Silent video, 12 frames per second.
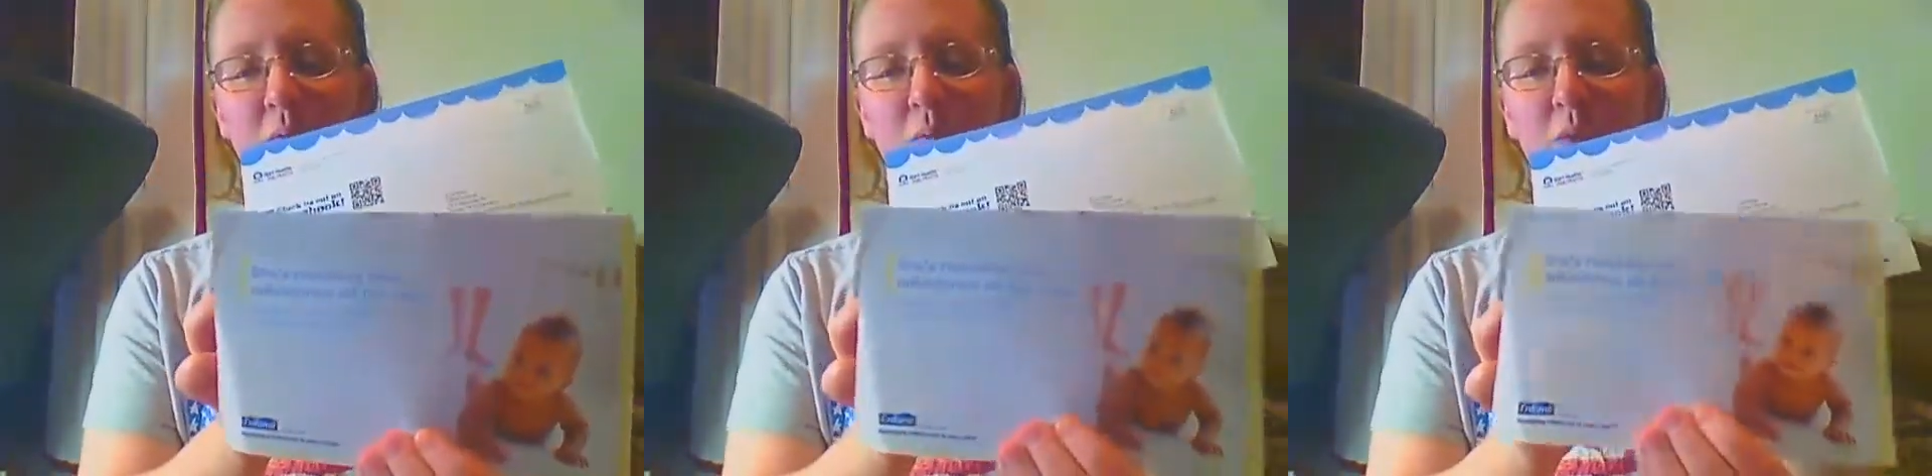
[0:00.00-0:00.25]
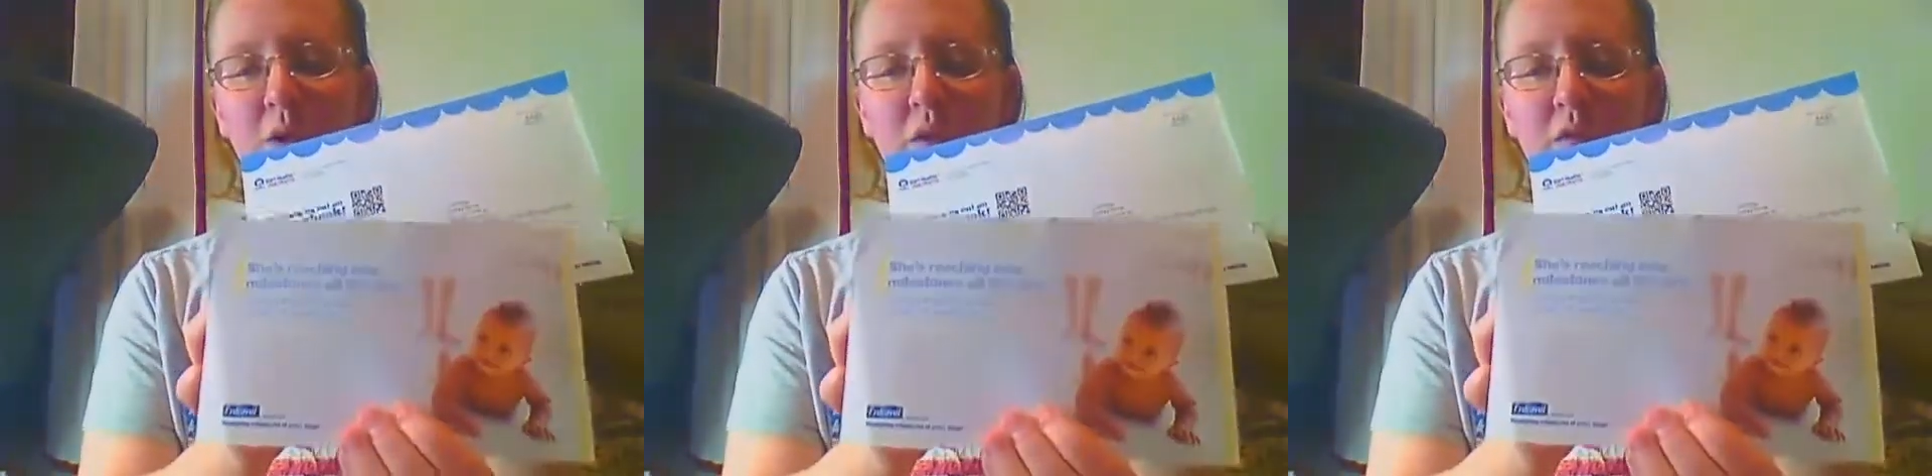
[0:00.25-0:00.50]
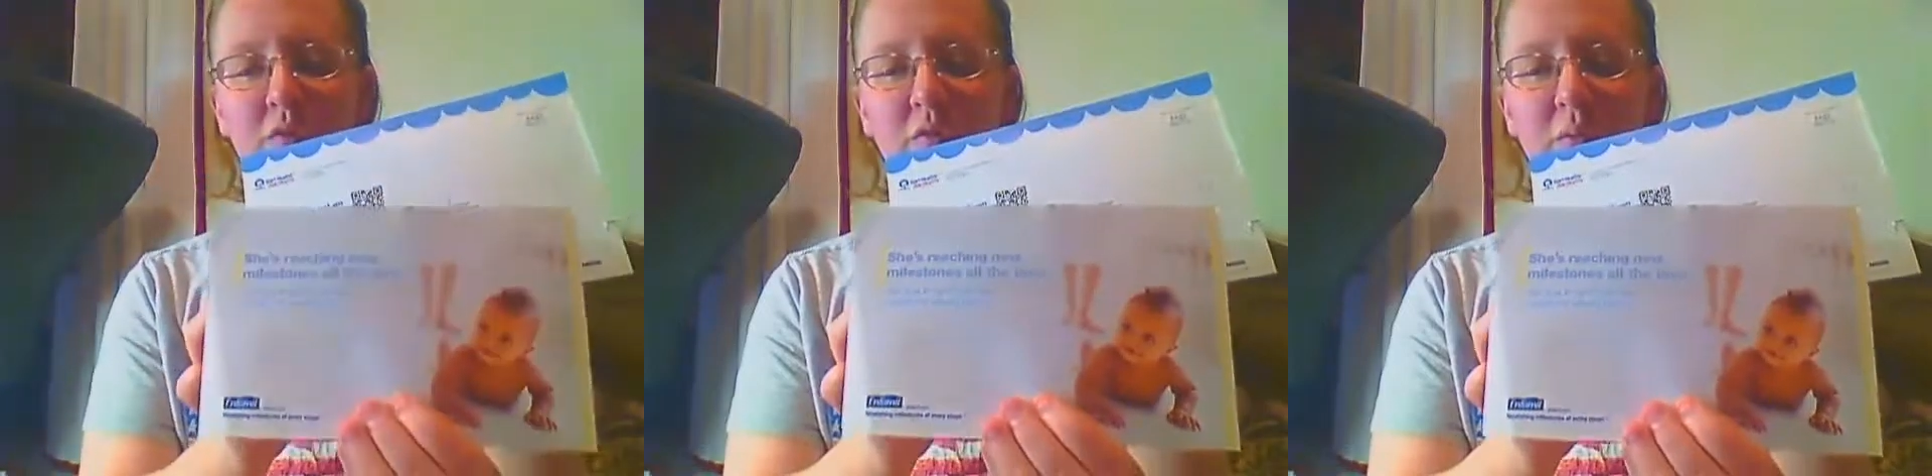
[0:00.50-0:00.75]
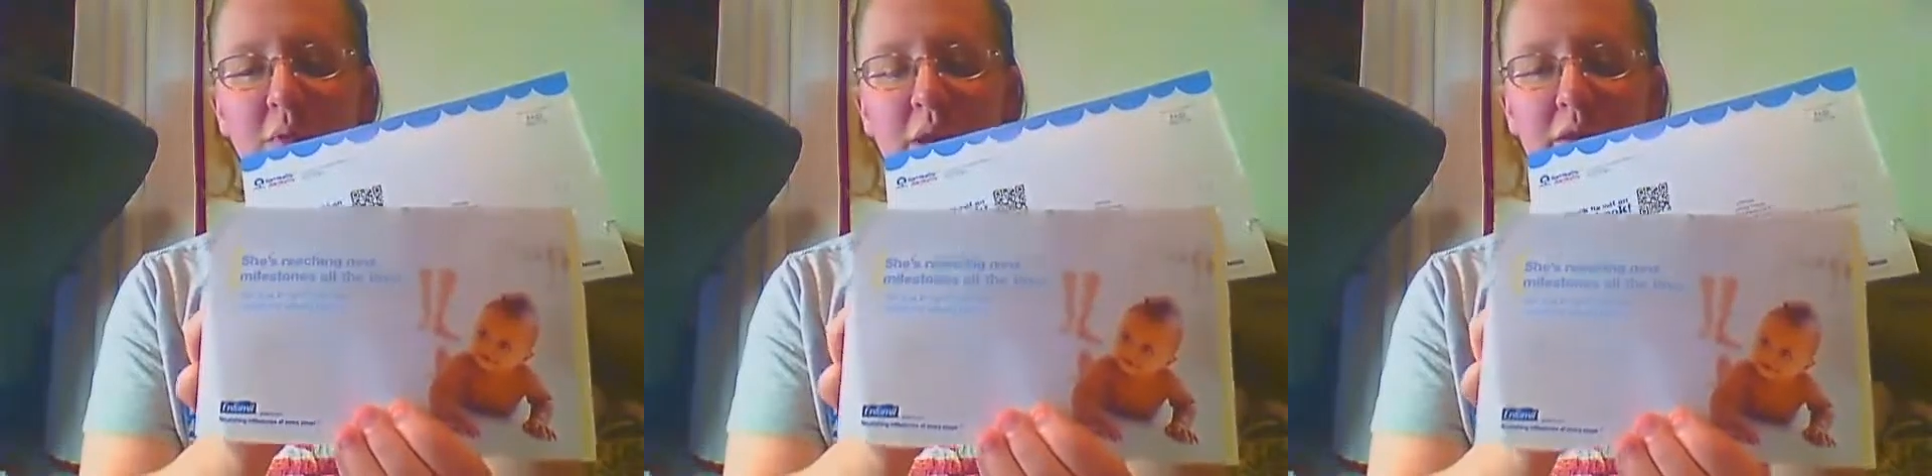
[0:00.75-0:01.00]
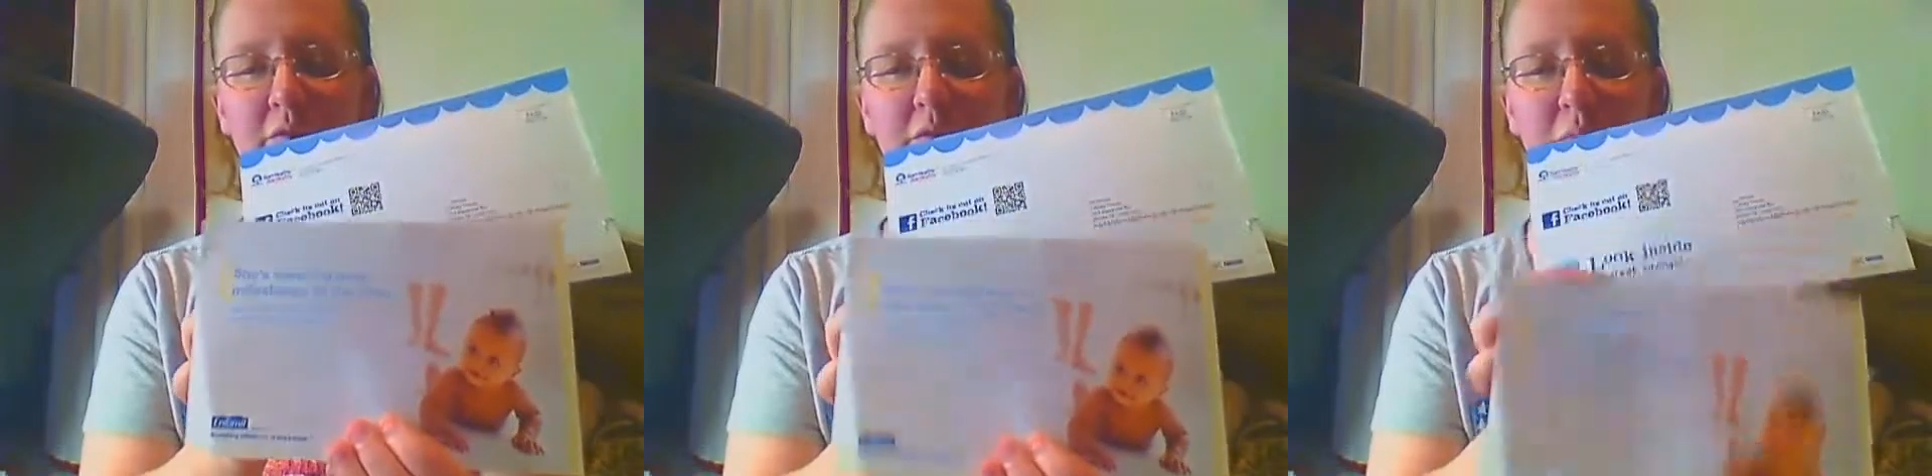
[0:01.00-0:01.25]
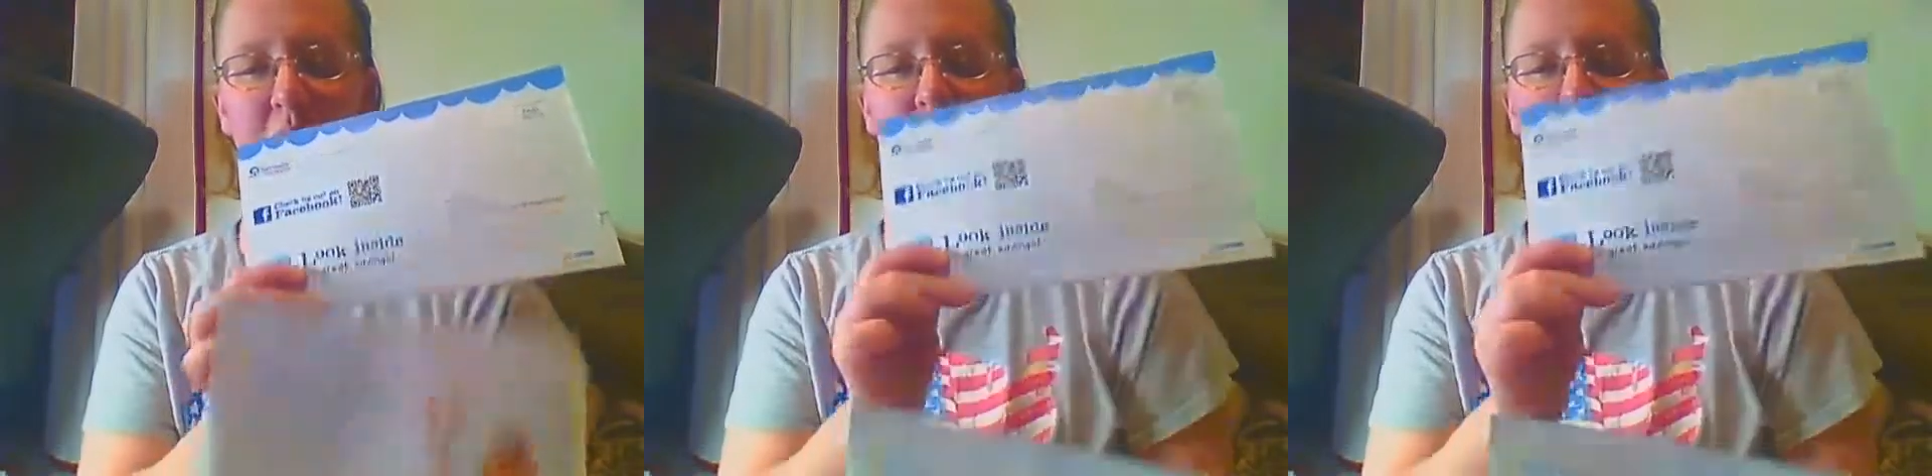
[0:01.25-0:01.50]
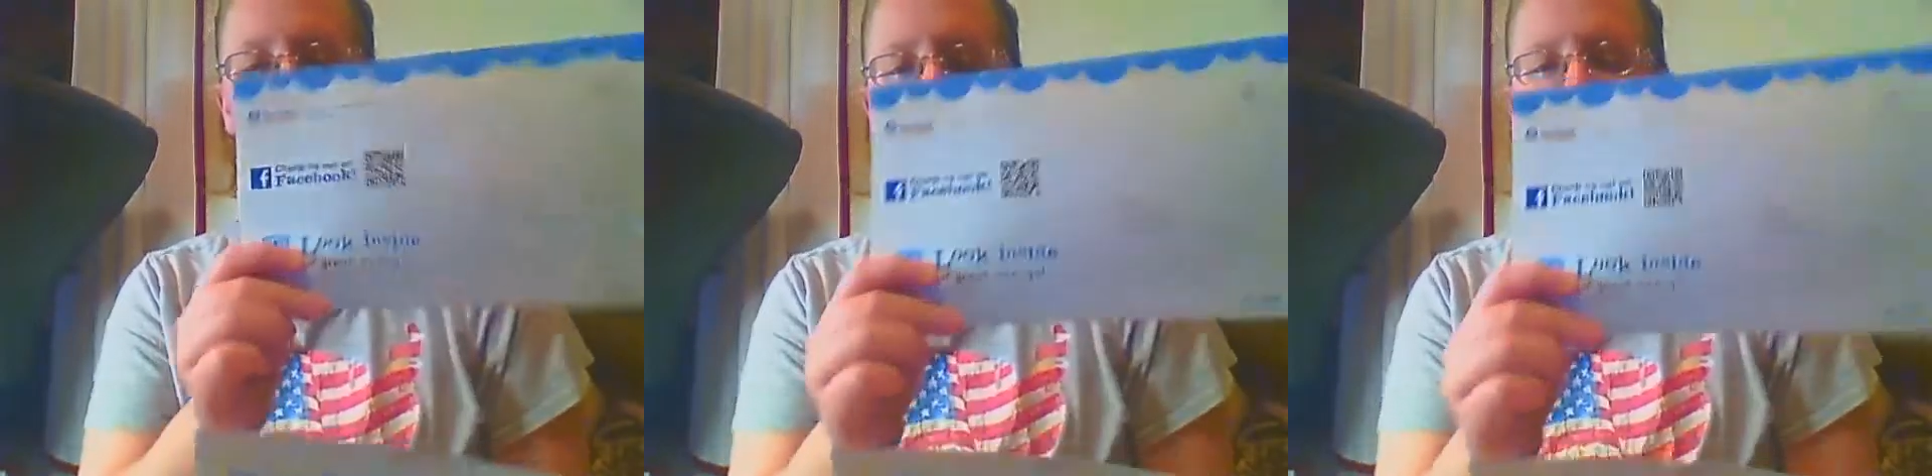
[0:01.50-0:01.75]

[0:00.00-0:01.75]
One is from Enfamil,